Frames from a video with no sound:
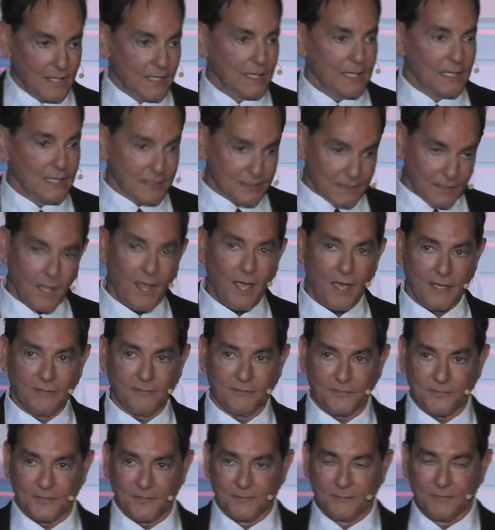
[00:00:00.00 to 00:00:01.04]
In
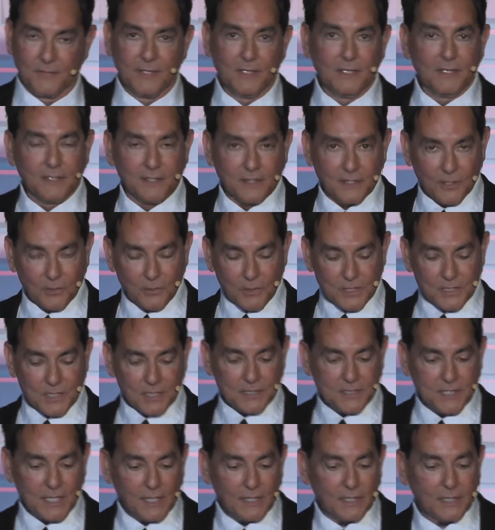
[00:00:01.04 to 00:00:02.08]
life, there is a
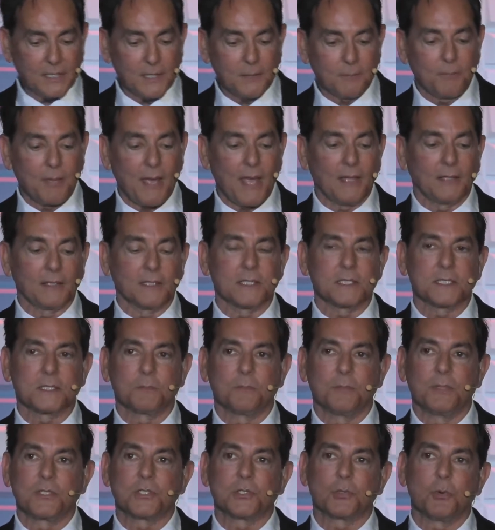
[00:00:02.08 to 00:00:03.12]
delicate balance
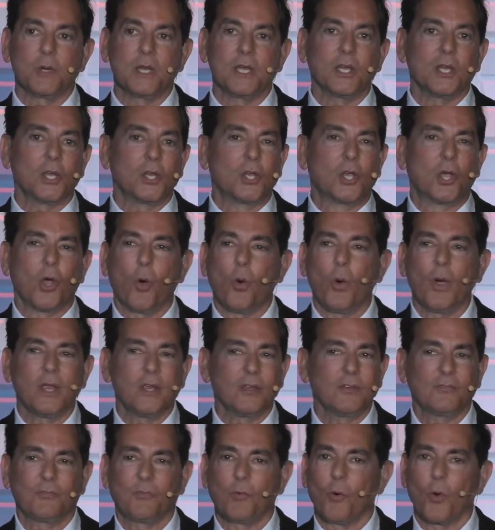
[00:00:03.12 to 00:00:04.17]
between going
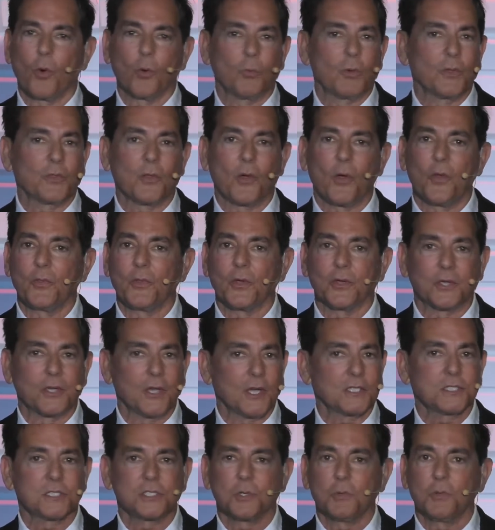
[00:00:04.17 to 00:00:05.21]
for with all the
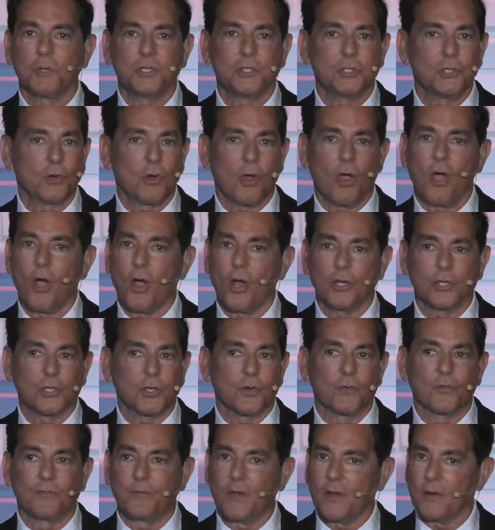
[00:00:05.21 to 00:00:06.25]
gusto in your heart, your
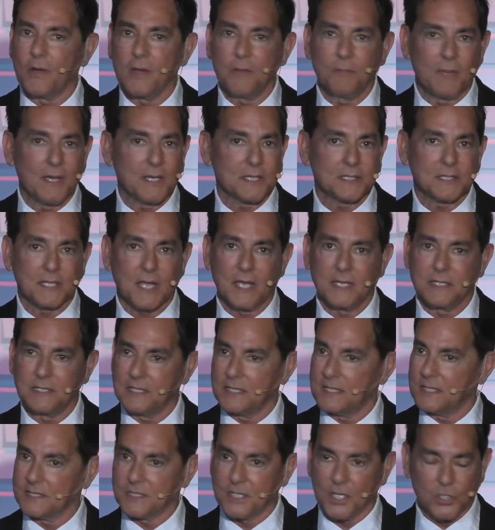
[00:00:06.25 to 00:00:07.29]
very best
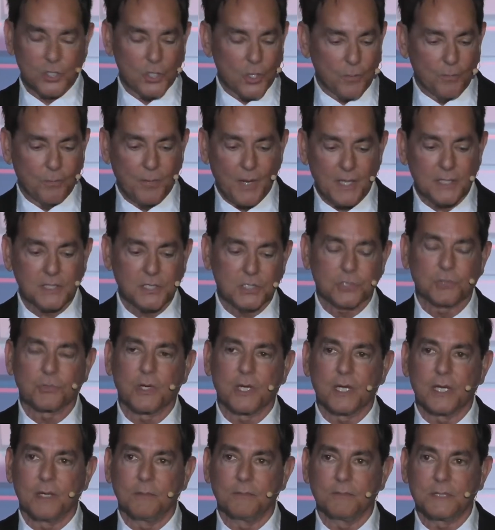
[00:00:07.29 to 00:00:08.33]
ideas and your best
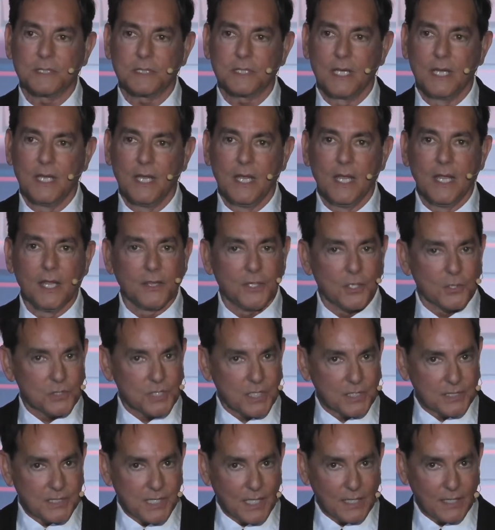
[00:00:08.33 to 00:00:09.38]
dreams. There's a
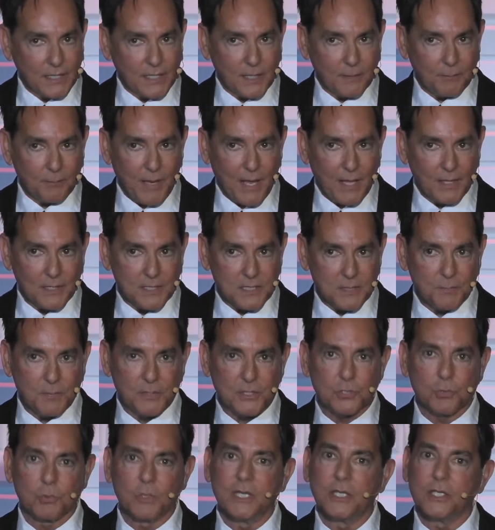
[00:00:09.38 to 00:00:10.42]
delicate balance
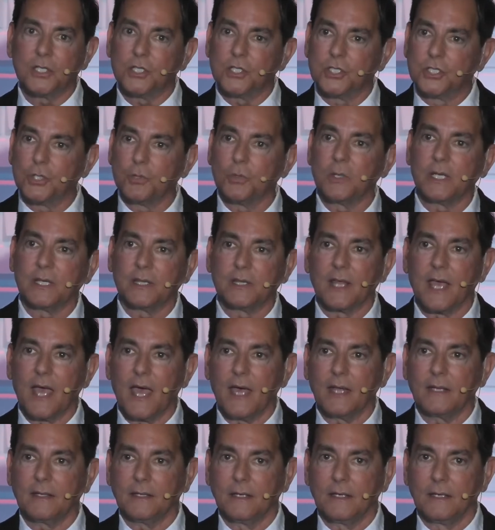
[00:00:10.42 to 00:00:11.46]
between doing
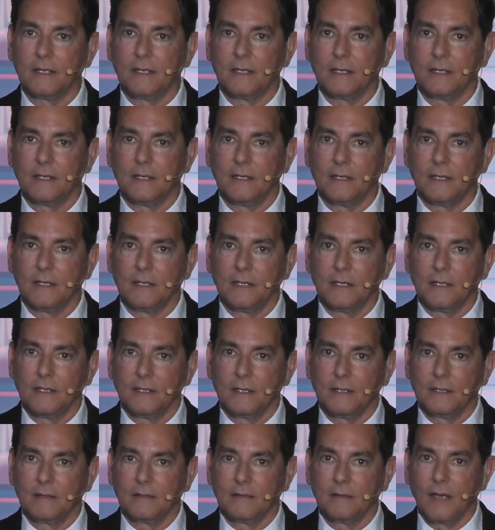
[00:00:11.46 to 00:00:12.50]
that
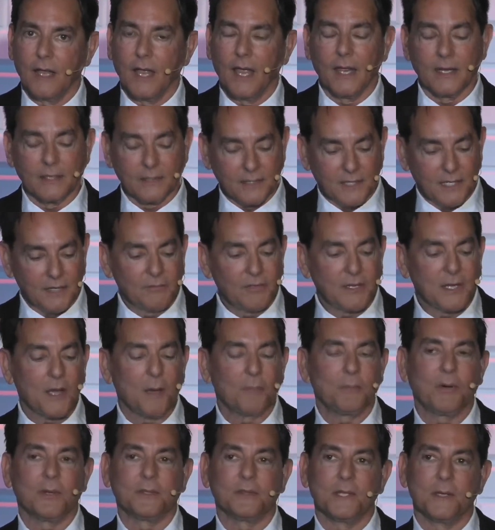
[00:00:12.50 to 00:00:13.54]
and giving up
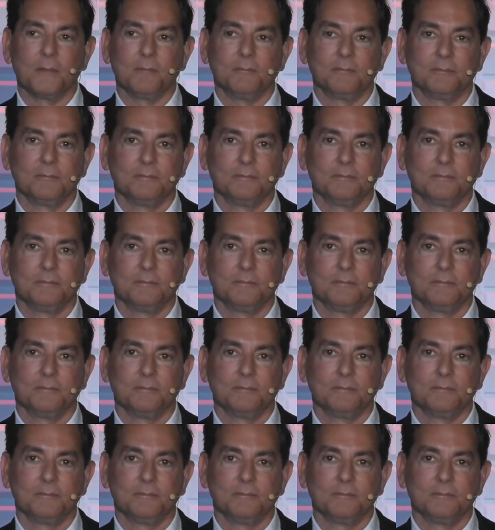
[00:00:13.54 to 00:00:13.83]
on them.